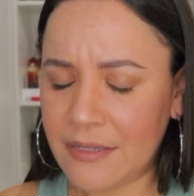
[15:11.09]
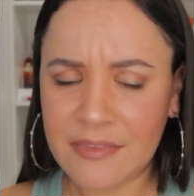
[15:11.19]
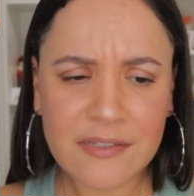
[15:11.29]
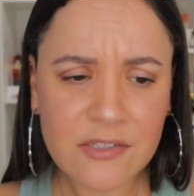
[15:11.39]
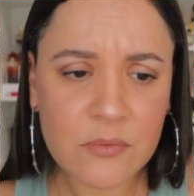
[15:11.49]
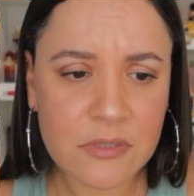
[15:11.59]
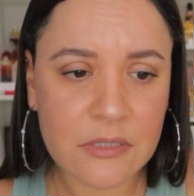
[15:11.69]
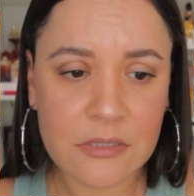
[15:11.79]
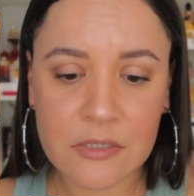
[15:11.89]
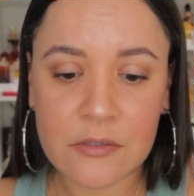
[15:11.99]
I think this one's
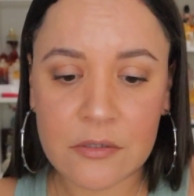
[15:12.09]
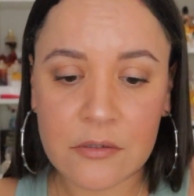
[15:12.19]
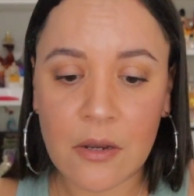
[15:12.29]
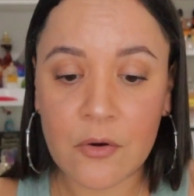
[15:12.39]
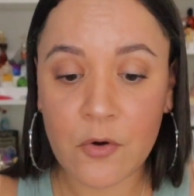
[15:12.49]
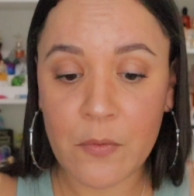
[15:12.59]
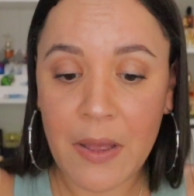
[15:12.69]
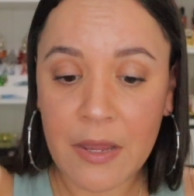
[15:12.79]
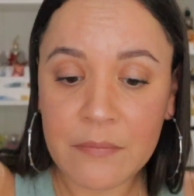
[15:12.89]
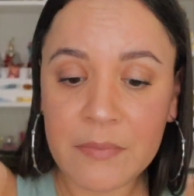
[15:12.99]
considered a, a,
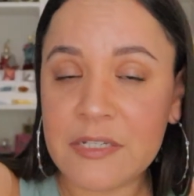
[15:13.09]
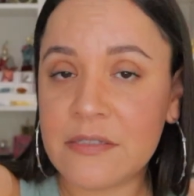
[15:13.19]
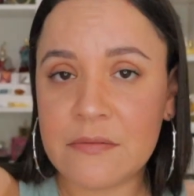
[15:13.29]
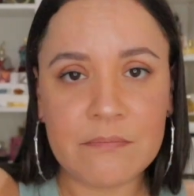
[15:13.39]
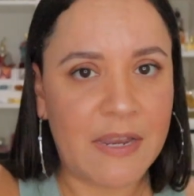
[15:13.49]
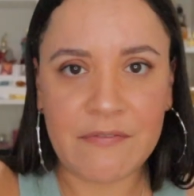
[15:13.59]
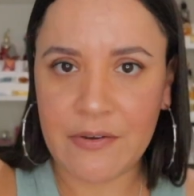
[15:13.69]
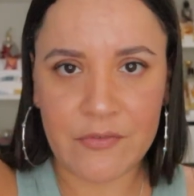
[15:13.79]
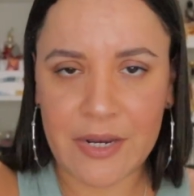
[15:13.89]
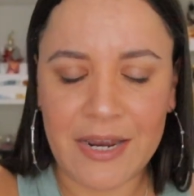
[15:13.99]
gourmand, but it's my favorite